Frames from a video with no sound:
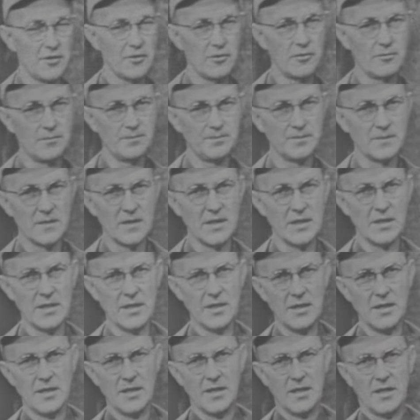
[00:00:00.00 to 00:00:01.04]
you
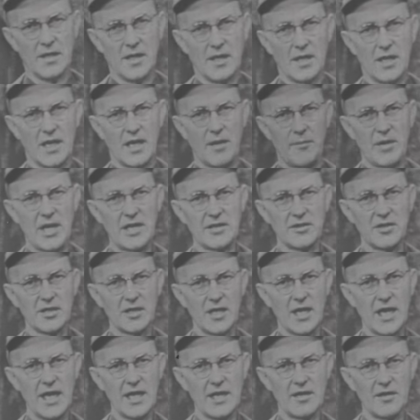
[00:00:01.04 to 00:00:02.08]
about the
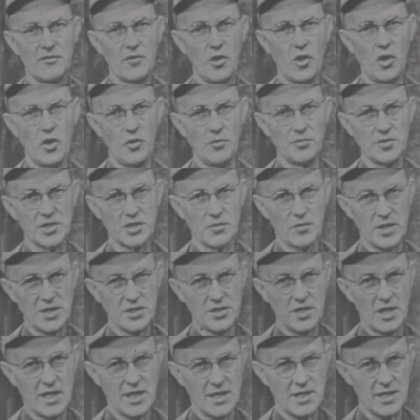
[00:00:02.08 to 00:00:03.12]
kind of homes in which
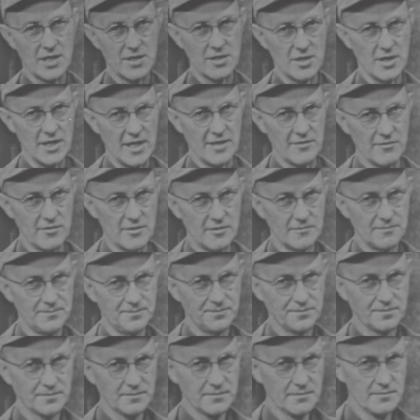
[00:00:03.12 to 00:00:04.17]
the Indians lived.
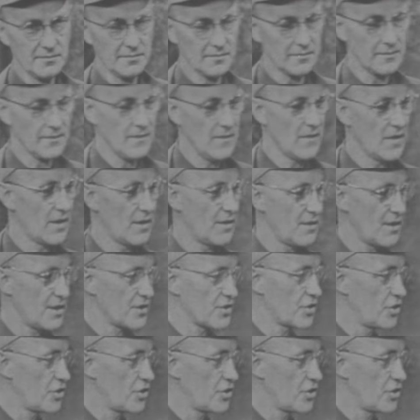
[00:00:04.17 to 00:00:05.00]
The